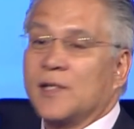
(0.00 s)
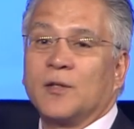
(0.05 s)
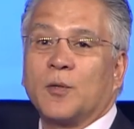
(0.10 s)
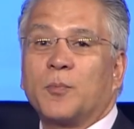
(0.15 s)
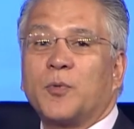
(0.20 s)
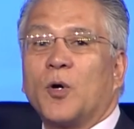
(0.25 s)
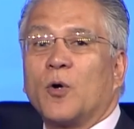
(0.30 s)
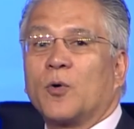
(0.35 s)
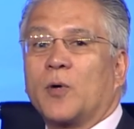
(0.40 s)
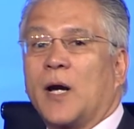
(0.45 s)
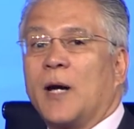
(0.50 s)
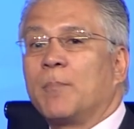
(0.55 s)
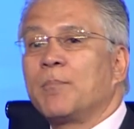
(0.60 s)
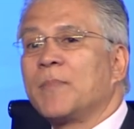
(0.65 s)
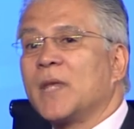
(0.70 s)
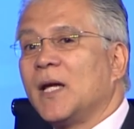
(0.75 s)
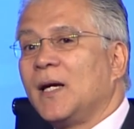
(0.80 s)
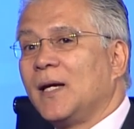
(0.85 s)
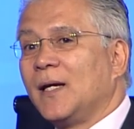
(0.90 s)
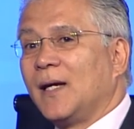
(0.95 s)
in the program.
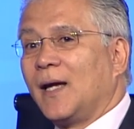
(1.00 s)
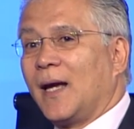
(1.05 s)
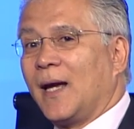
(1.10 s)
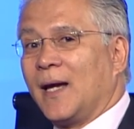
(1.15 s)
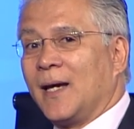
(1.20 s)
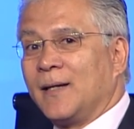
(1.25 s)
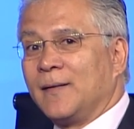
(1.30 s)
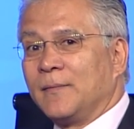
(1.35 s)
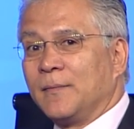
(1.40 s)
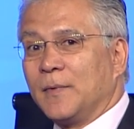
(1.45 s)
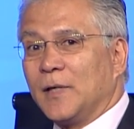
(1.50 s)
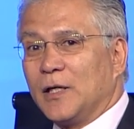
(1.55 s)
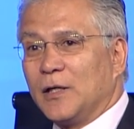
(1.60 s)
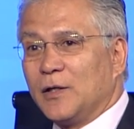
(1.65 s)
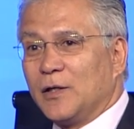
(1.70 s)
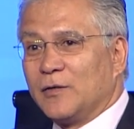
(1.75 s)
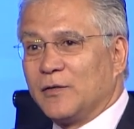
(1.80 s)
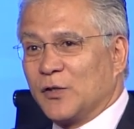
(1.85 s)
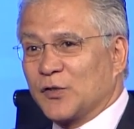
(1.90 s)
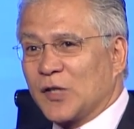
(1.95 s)
And
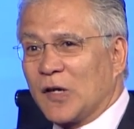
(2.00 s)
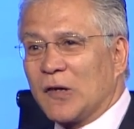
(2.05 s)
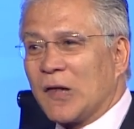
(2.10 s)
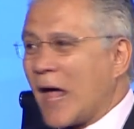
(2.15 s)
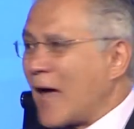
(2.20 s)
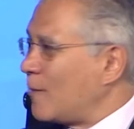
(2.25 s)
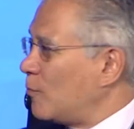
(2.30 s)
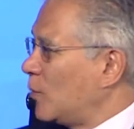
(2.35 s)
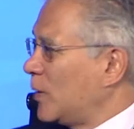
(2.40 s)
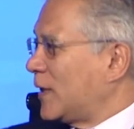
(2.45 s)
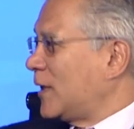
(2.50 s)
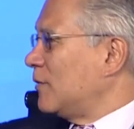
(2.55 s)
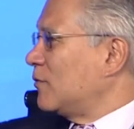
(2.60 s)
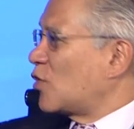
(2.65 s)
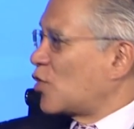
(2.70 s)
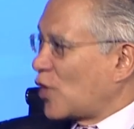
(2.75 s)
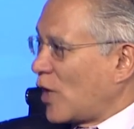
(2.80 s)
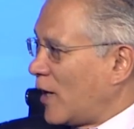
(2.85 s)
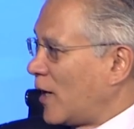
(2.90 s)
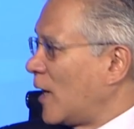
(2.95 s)
there's a lot we can
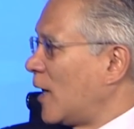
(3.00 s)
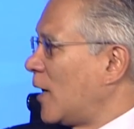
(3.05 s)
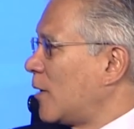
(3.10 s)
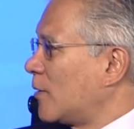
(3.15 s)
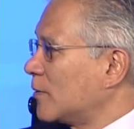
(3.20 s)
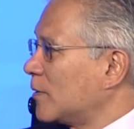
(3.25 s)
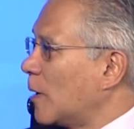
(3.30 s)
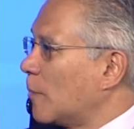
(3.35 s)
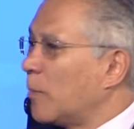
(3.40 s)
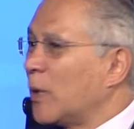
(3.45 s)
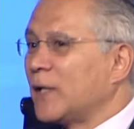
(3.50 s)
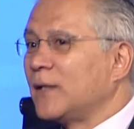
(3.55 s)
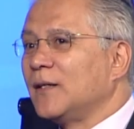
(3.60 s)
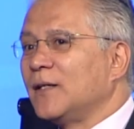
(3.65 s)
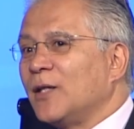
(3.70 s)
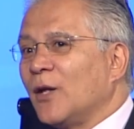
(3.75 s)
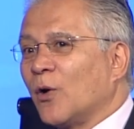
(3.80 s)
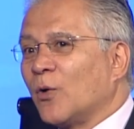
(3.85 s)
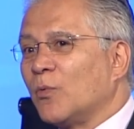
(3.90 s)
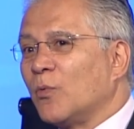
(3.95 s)
share, but
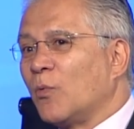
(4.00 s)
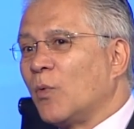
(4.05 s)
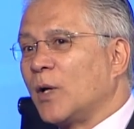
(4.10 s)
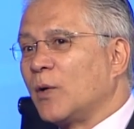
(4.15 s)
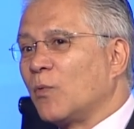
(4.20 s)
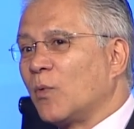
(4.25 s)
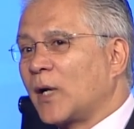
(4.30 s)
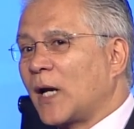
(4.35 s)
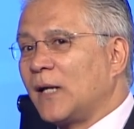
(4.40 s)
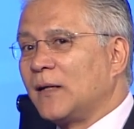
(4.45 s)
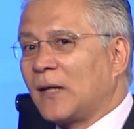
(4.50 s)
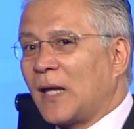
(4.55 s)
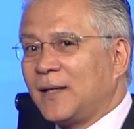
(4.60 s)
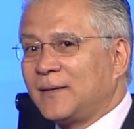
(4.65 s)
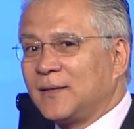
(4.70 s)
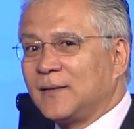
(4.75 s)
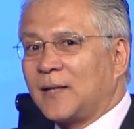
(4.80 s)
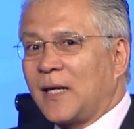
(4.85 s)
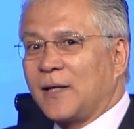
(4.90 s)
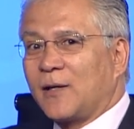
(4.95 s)
you know what I'd
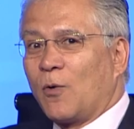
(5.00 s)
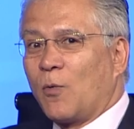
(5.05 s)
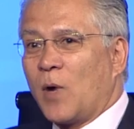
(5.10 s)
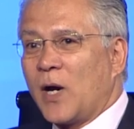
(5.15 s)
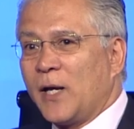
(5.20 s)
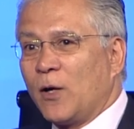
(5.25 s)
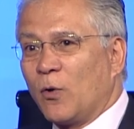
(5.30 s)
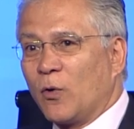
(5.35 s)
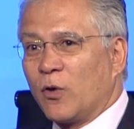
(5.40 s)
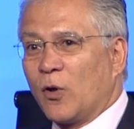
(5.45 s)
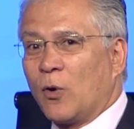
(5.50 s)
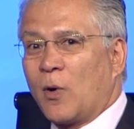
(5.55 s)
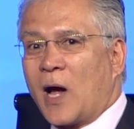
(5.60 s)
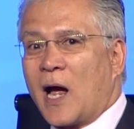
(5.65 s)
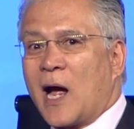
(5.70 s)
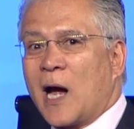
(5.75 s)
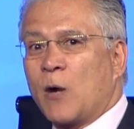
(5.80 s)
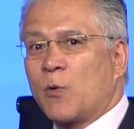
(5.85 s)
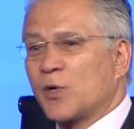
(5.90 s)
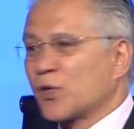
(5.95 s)
like to take away, although
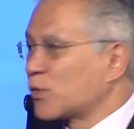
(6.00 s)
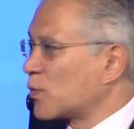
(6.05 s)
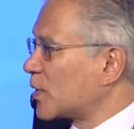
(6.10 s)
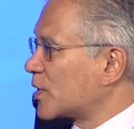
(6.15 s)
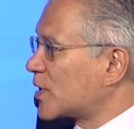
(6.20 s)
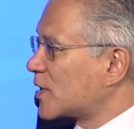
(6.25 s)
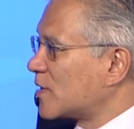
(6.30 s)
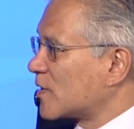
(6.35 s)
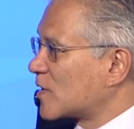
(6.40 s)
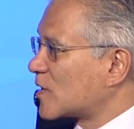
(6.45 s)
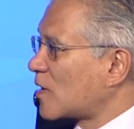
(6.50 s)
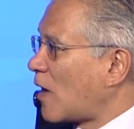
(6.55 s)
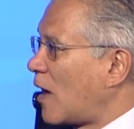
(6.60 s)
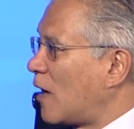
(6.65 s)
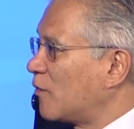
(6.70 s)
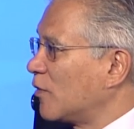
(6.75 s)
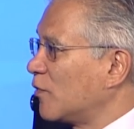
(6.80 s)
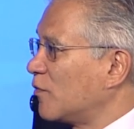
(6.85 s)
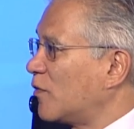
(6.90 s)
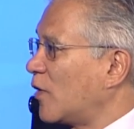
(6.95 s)
ours was to
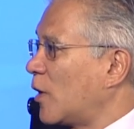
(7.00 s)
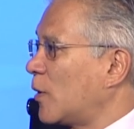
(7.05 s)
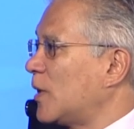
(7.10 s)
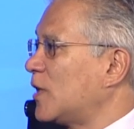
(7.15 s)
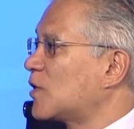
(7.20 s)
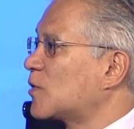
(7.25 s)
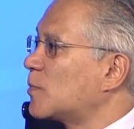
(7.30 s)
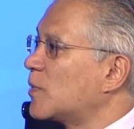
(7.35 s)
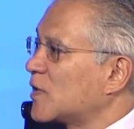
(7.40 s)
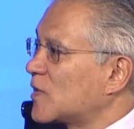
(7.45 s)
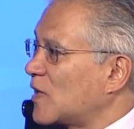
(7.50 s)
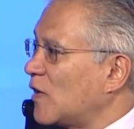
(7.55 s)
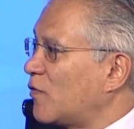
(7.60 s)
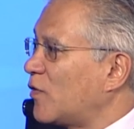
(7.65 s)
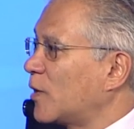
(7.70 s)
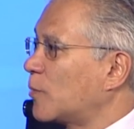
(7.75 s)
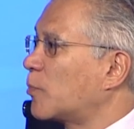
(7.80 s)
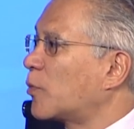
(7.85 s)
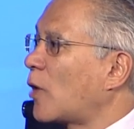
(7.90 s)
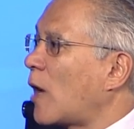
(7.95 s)
solve a very
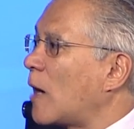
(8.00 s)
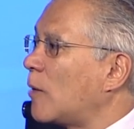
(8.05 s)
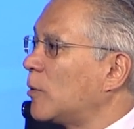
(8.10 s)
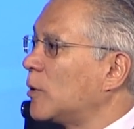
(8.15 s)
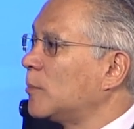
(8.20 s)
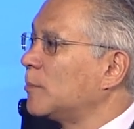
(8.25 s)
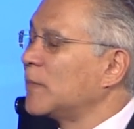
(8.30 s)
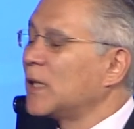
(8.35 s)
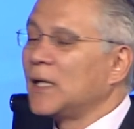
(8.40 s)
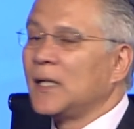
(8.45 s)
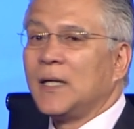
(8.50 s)
specific problem,